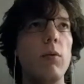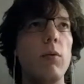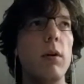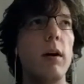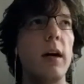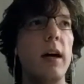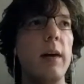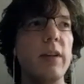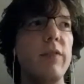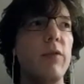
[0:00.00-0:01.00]
believe
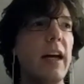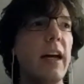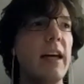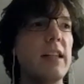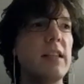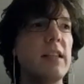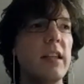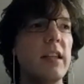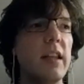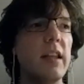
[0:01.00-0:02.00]
we asked that
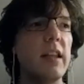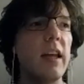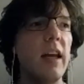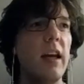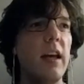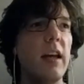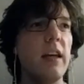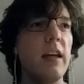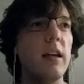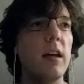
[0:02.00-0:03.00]

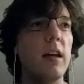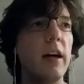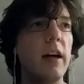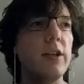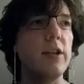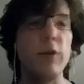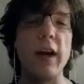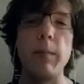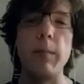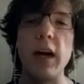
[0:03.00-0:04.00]
they do
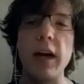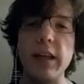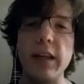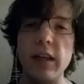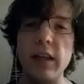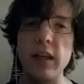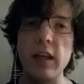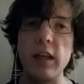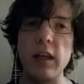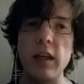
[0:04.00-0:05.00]
not mine
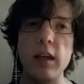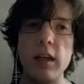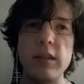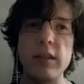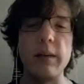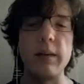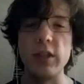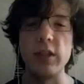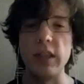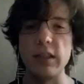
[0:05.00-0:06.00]
the Sia
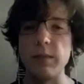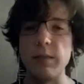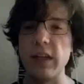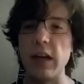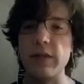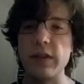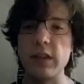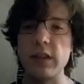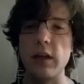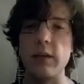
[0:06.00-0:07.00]
machines
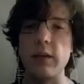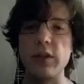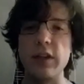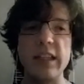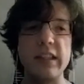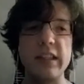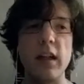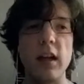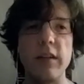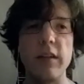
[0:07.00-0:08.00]
themselves. So they sell
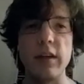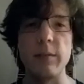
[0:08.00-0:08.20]
all of their